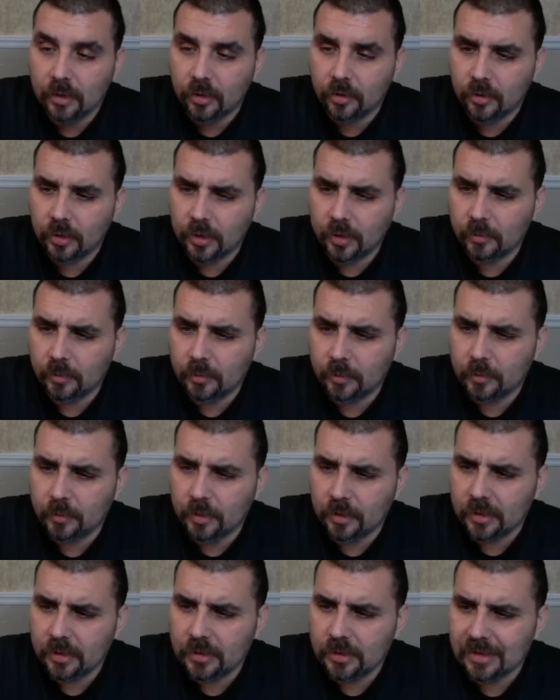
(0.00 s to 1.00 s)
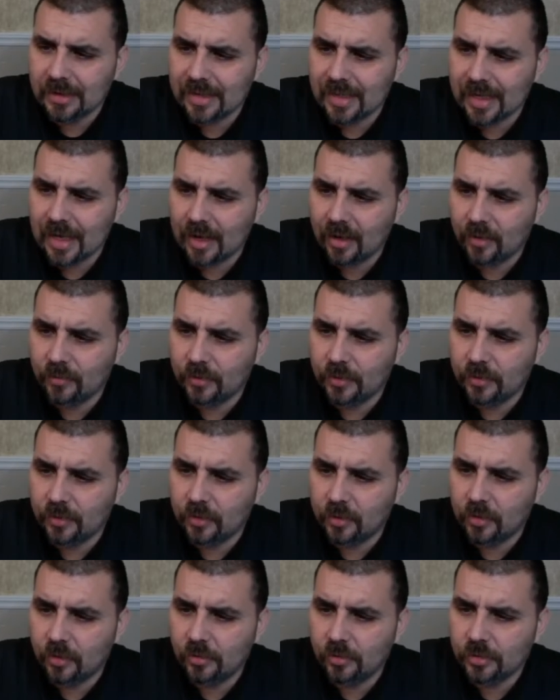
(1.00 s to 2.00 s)
Cricket with words is like when you
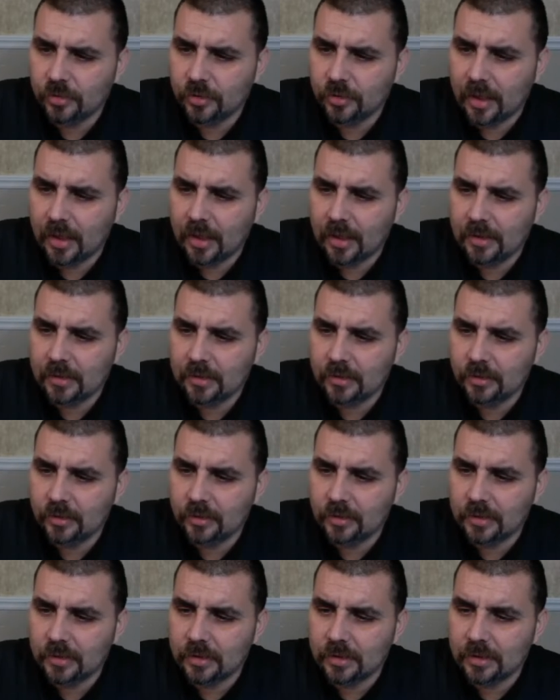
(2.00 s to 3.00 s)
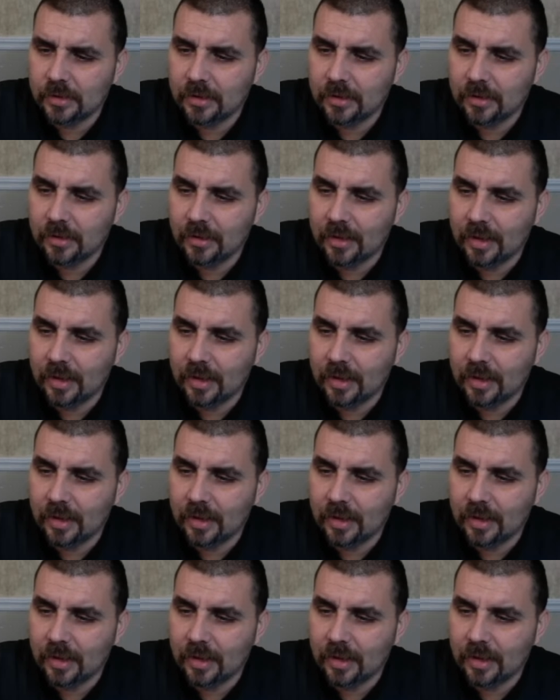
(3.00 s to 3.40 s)
close your eyes and you can see